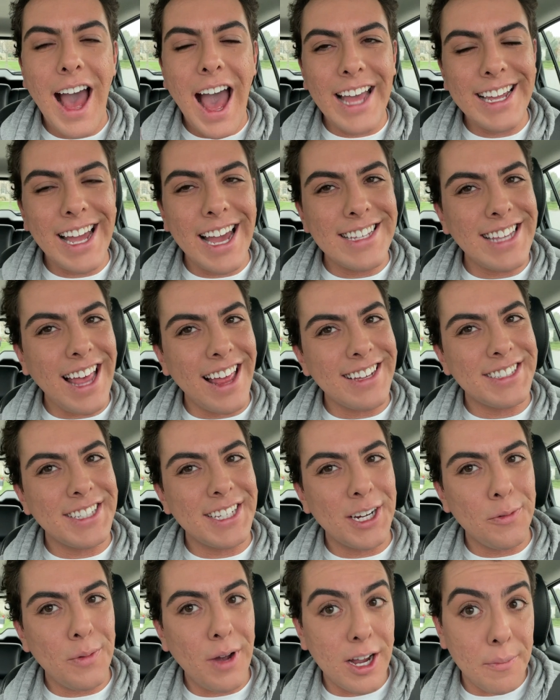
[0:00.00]
Hi guys, Ox
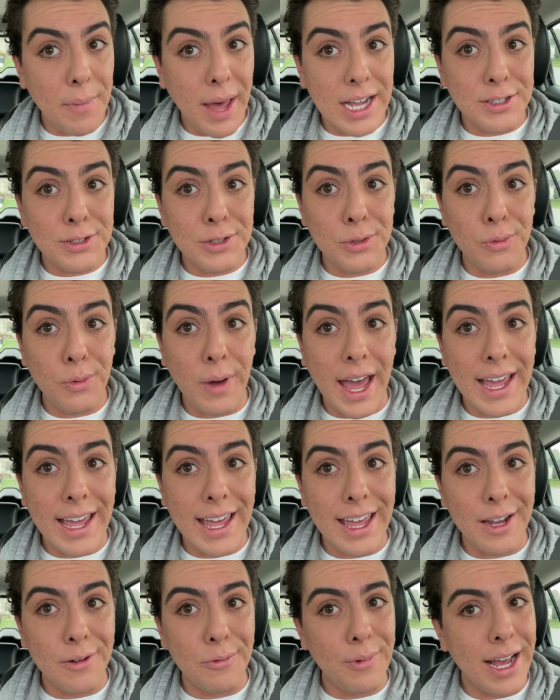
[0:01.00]
here. Welcome back to
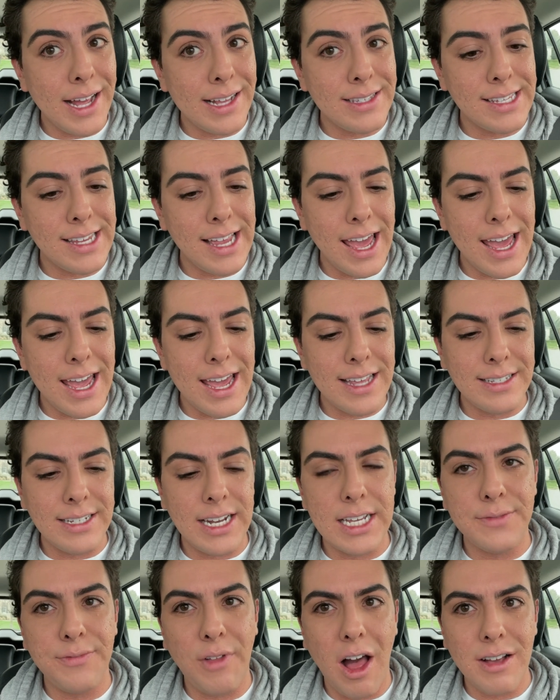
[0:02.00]
Weigh In Wednesday.
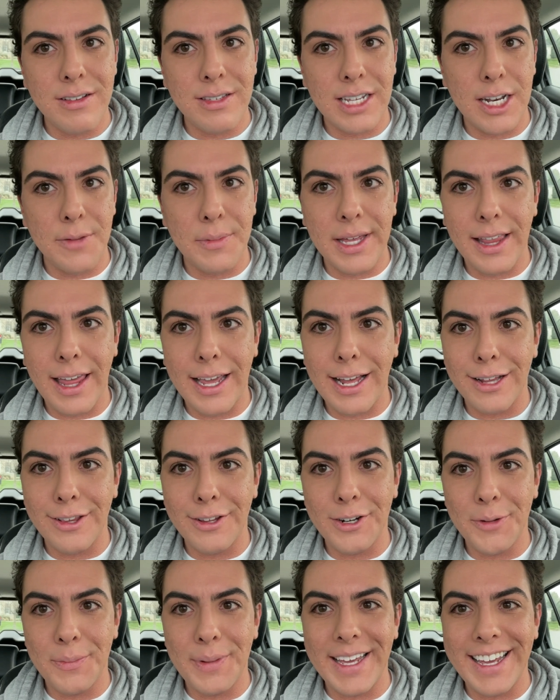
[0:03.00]
Today's vlog is going to be like a
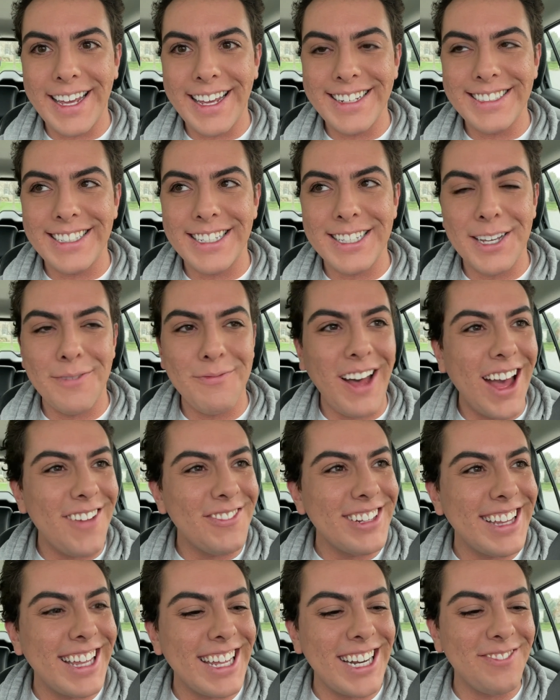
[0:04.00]
little bit
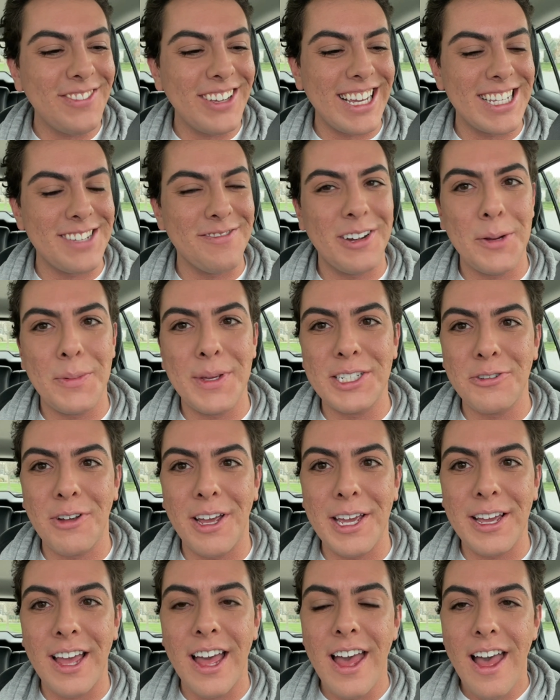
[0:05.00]
discombobulated because I'm going to be
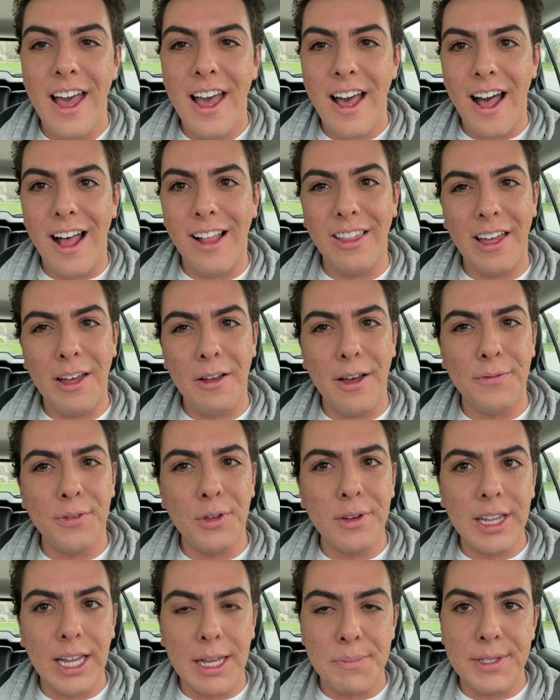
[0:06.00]
showing a
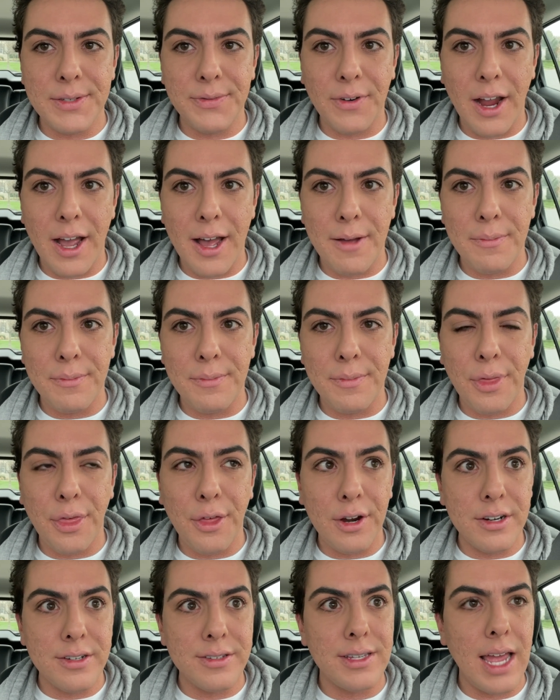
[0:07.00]
few clips from
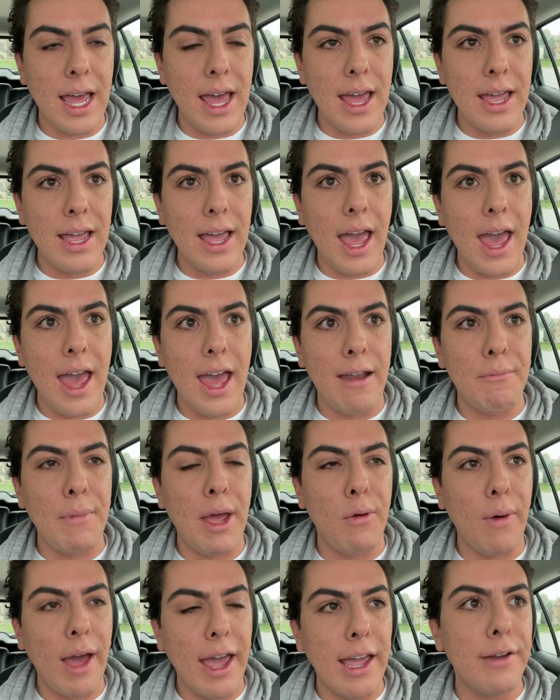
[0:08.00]
Thursday and
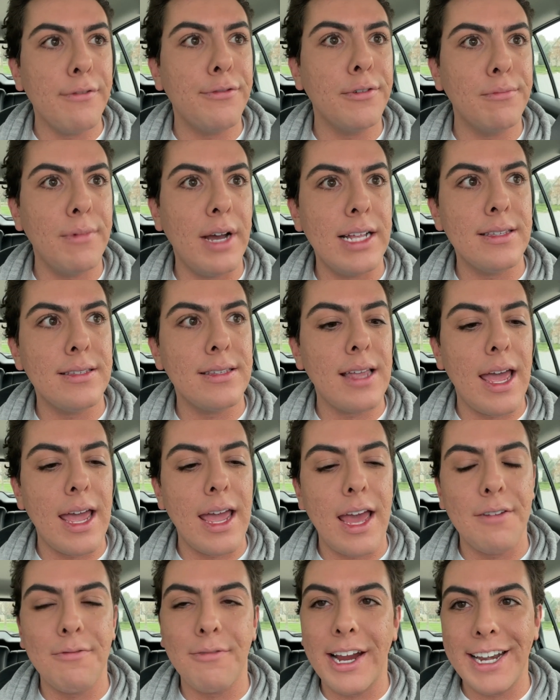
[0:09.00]
my weigh-in from Wednesday.
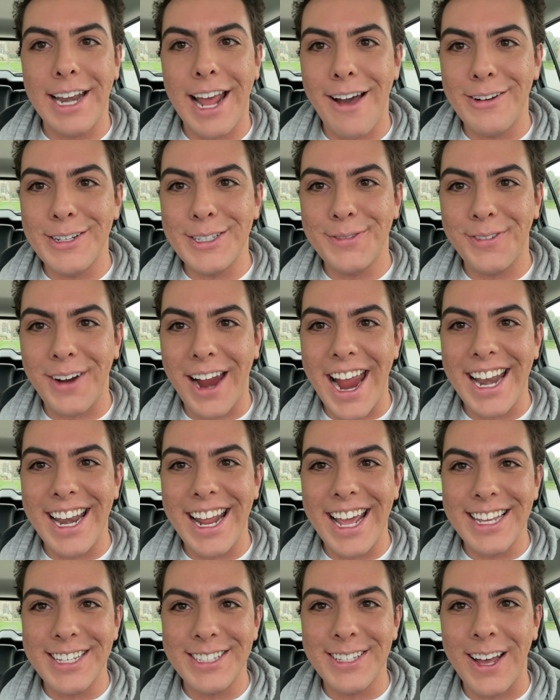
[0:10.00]
And right now it's
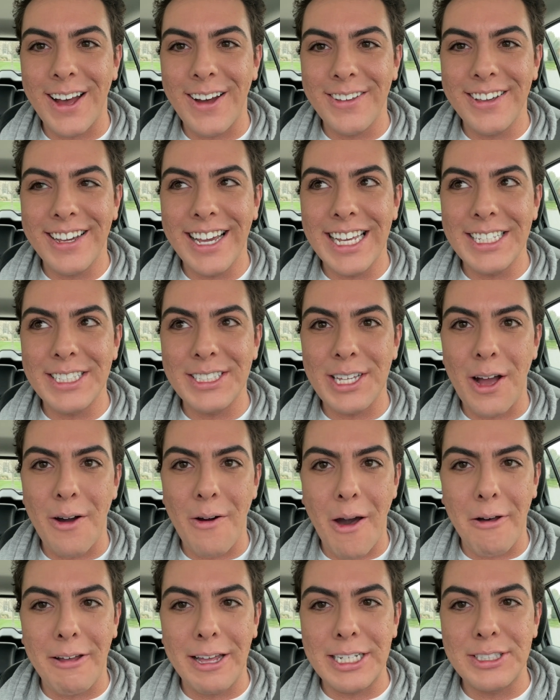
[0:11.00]
Friday, so you guys know
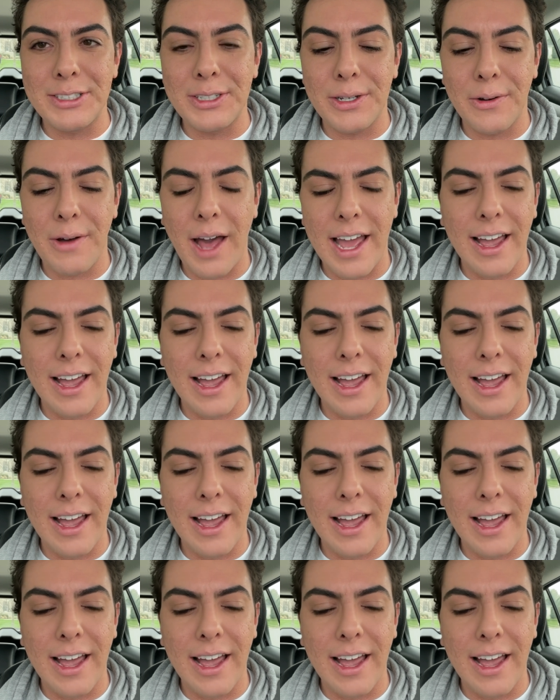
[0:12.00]
how I do.